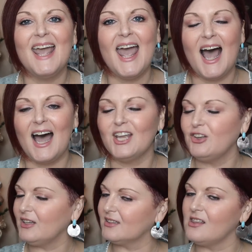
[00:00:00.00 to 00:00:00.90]
You
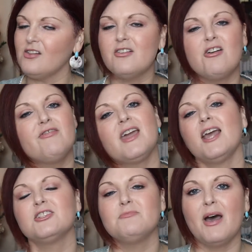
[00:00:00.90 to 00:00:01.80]
can click the little
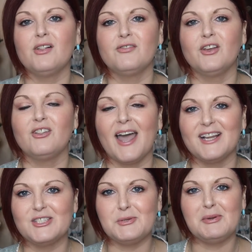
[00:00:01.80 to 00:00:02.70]
notification bell if you
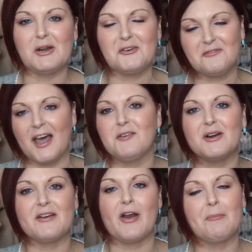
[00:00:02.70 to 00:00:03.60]
like to be notified
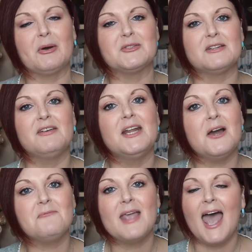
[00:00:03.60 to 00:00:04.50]
whenever I post a
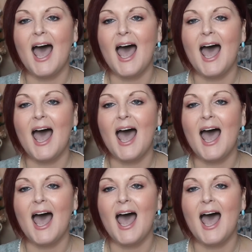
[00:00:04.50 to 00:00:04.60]
video.